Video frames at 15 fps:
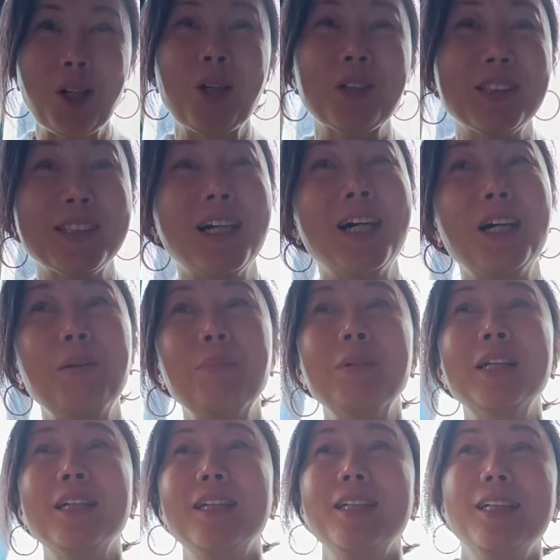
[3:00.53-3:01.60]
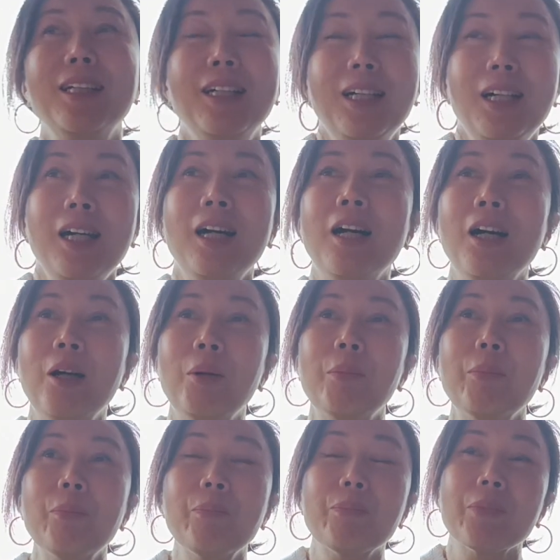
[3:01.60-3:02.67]
all the time. Um,
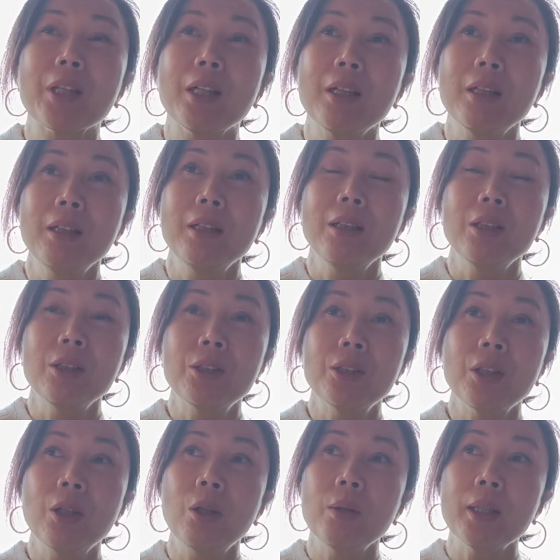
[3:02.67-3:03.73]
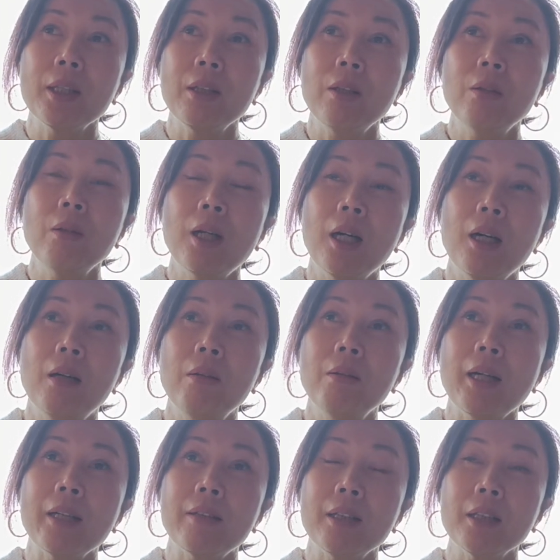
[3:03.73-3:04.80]
so
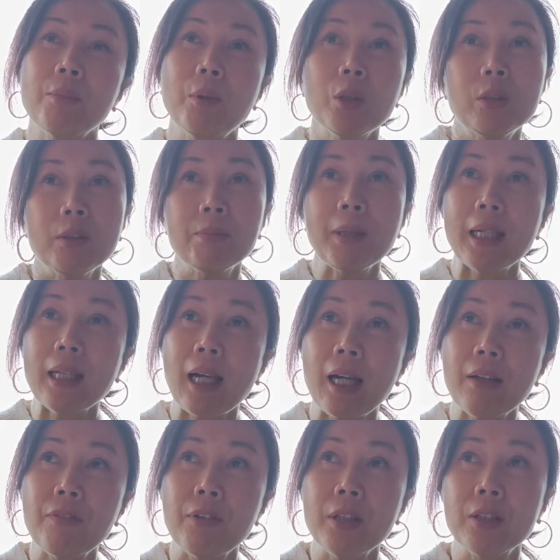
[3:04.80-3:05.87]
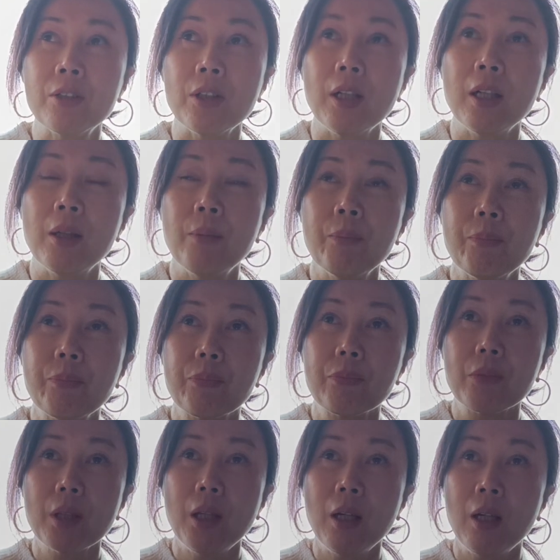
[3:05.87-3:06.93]
I think most of my life is
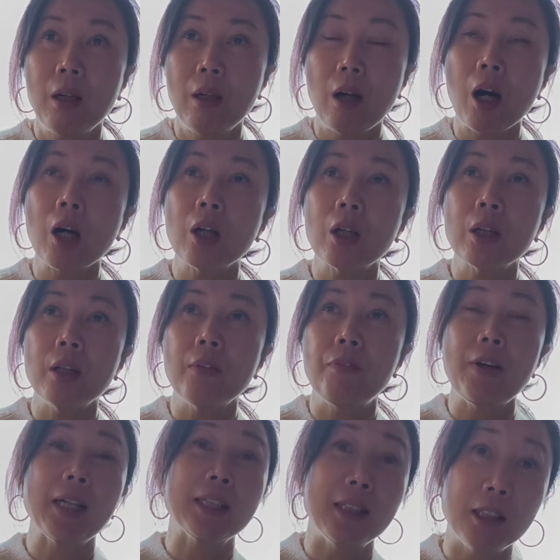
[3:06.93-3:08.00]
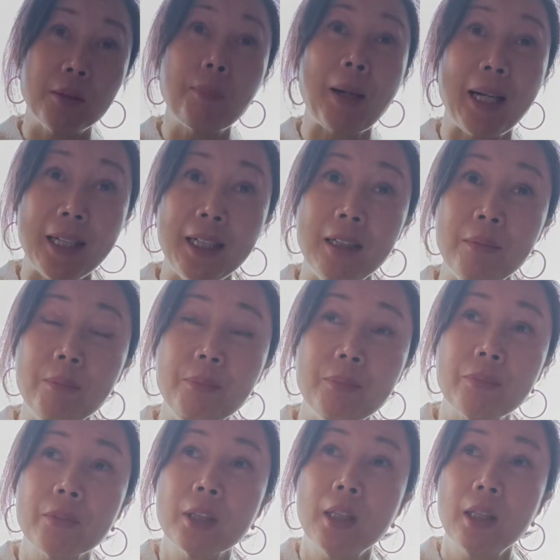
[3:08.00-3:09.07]
are affected by him,
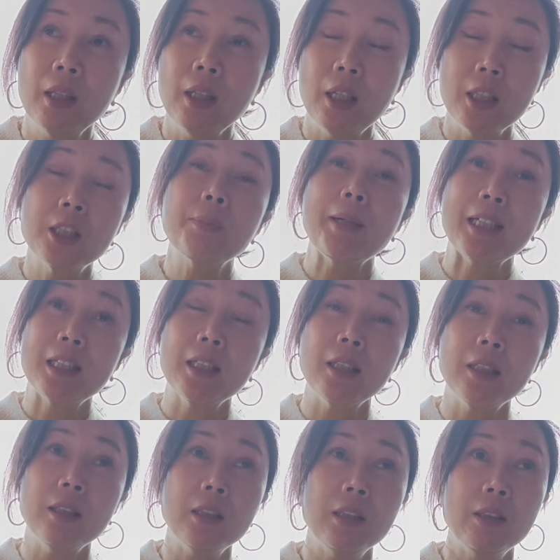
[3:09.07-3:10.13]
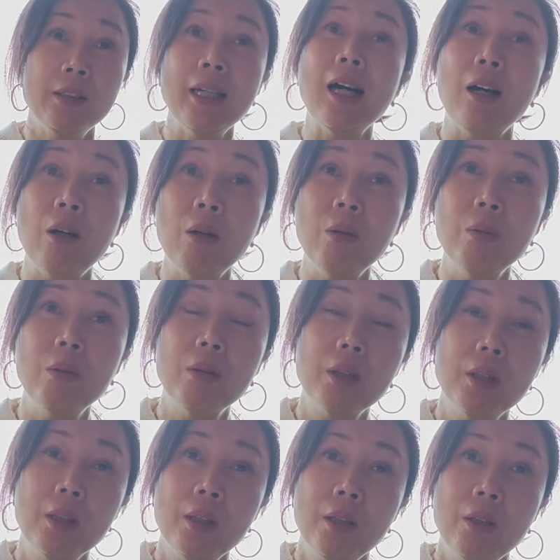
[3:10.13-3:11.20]
especially now
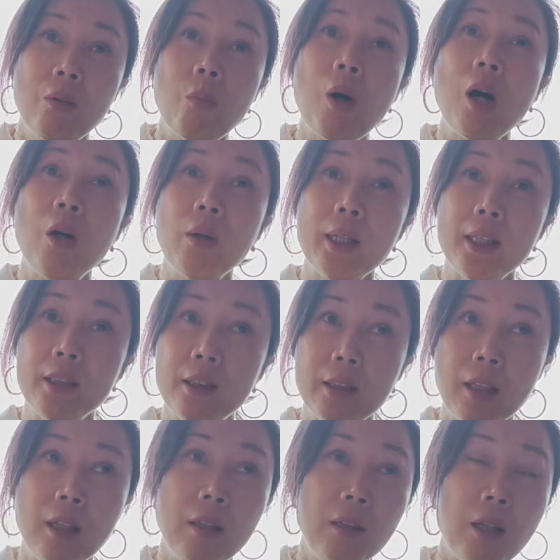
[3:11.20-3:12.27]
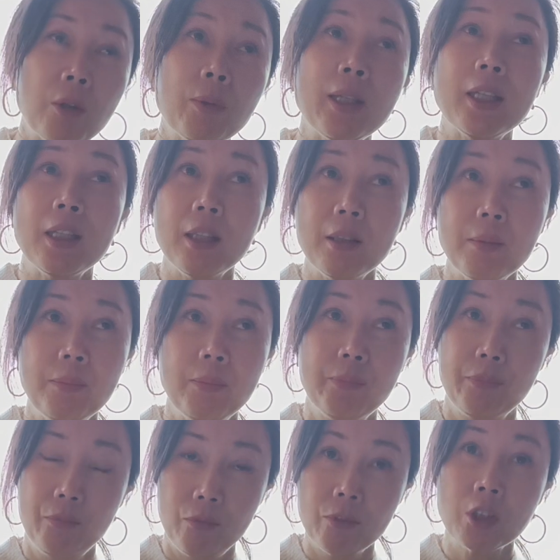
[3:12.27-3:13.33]
while he's already
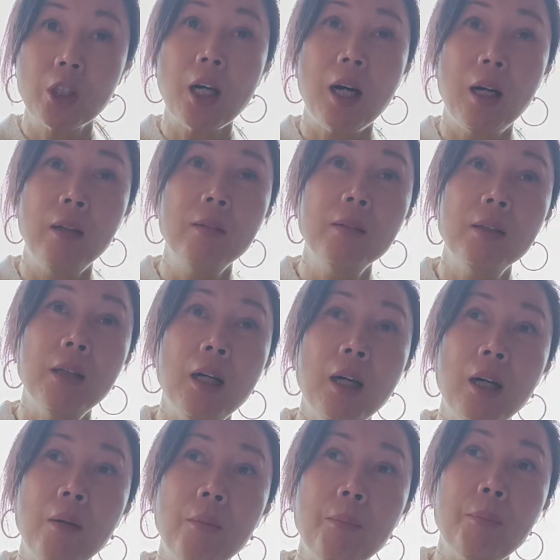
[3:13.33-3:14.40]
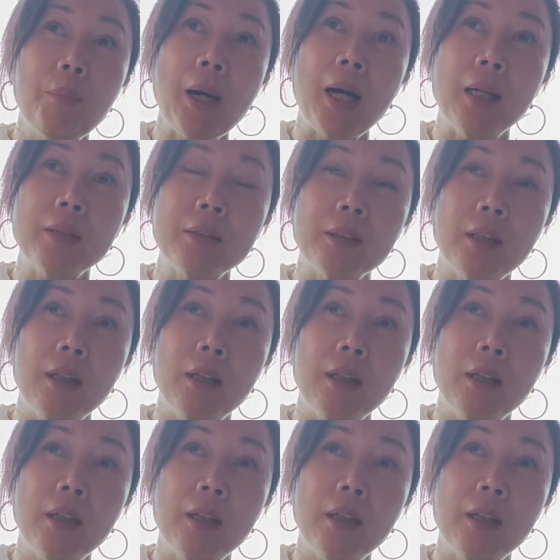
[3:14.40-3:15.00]
gone. But